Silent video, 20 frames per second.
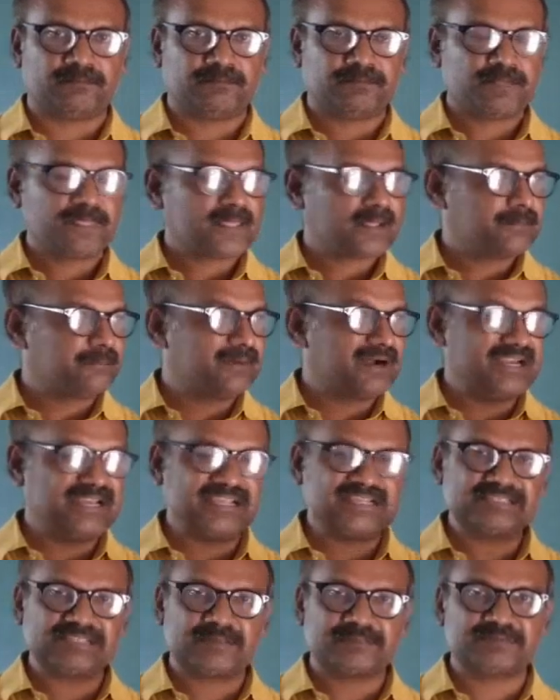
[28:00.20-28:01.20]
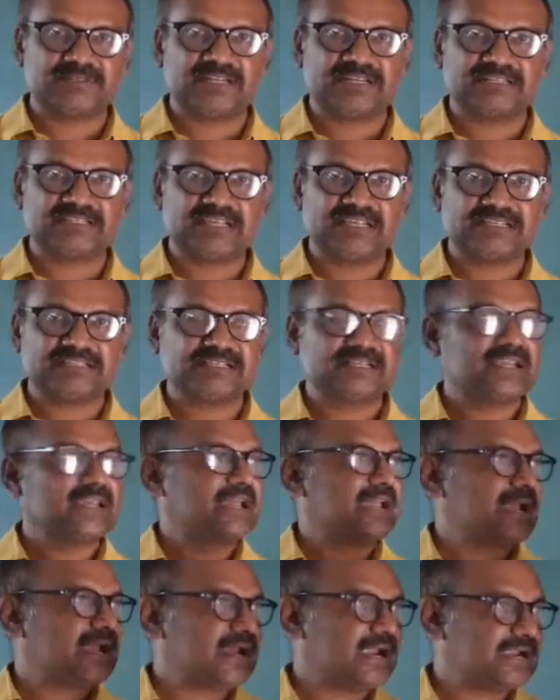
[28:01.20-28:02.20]
spectrum is known as
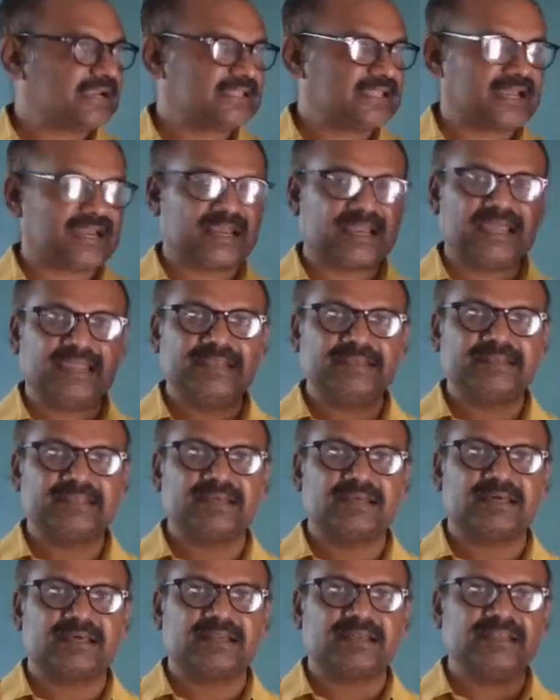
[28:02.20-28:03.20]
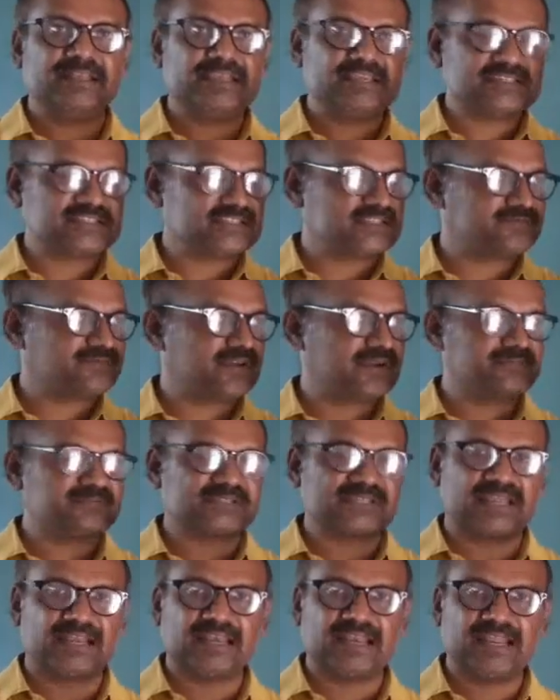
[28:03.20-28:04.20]
continuous spectrum. Burning
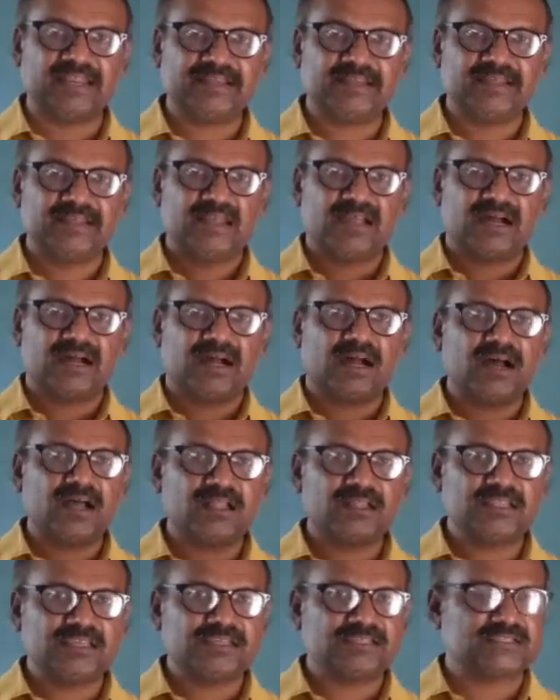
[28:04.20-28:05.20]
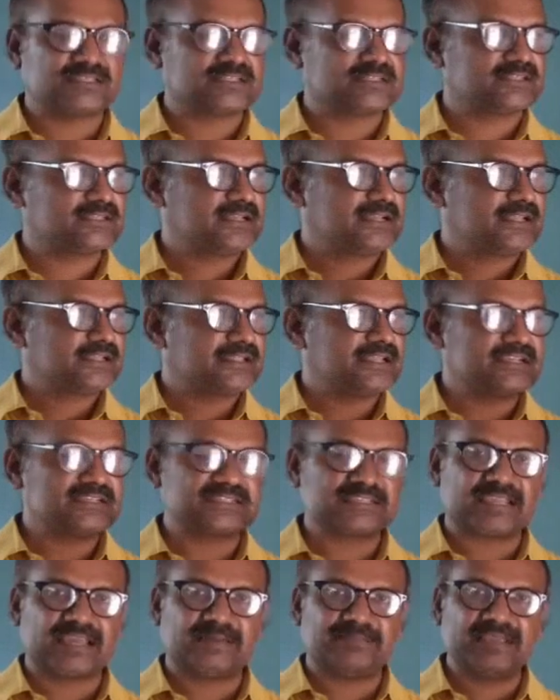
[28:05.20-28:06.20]
substances and the light
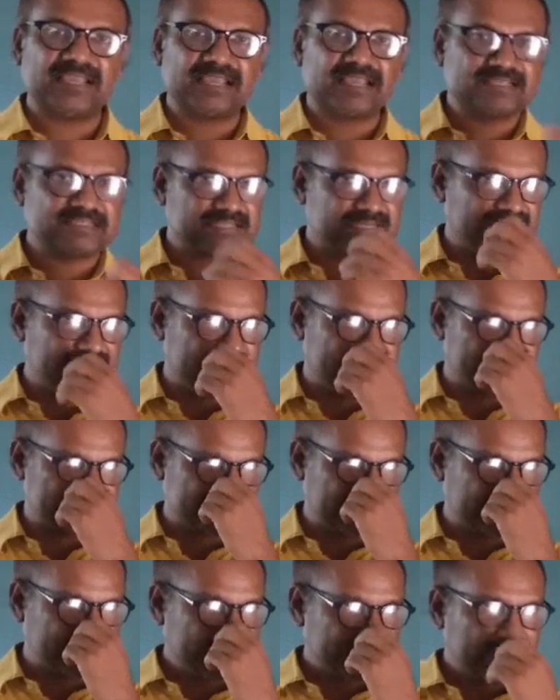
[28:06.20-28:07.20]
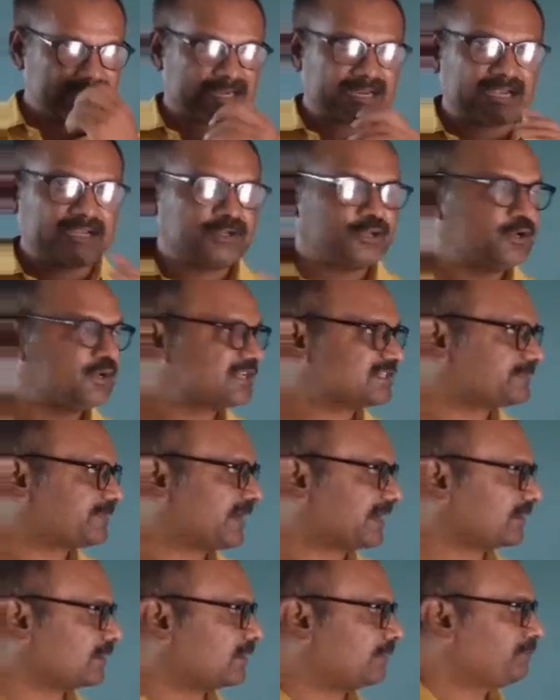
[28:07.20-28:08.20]
radiations from sunlight, all
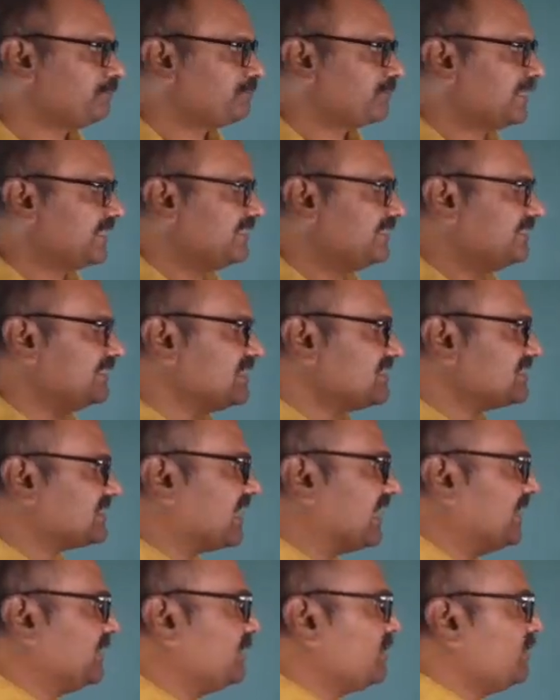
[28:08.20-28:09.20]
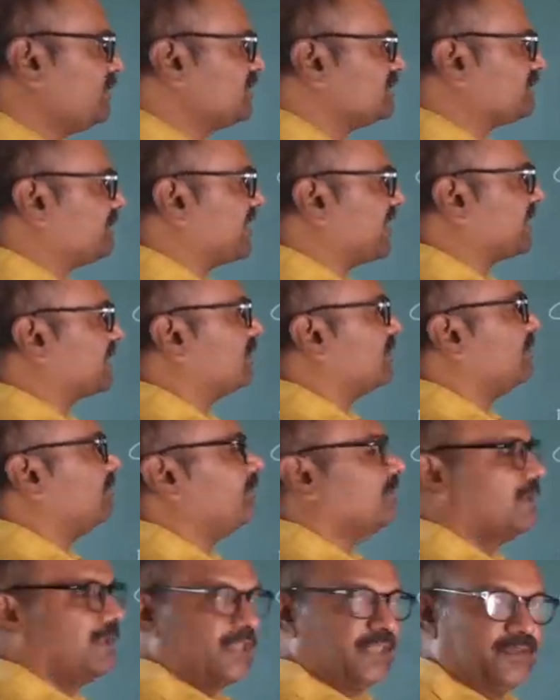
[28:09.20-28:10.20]
these things can be considered as a
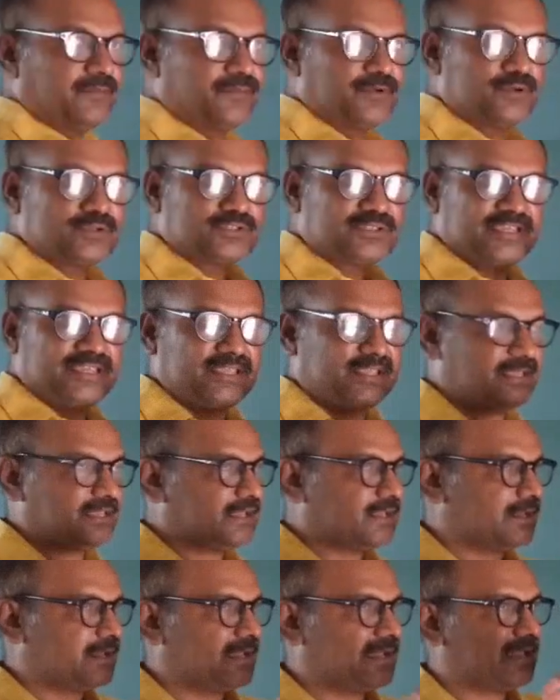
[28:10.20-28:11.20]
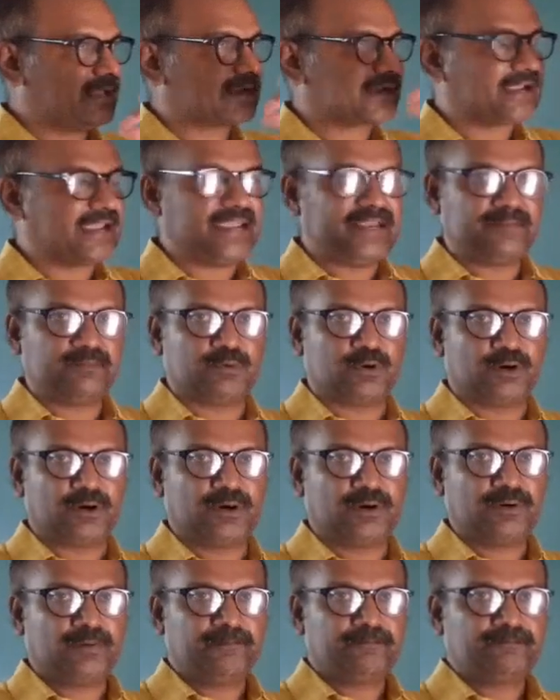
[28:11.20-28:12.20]
continuous spectrum. In this continuous
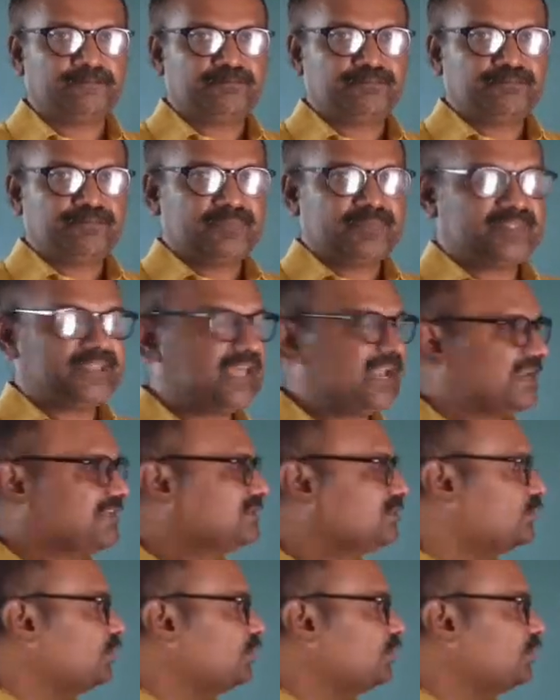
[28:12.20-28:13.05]
spectrum, if you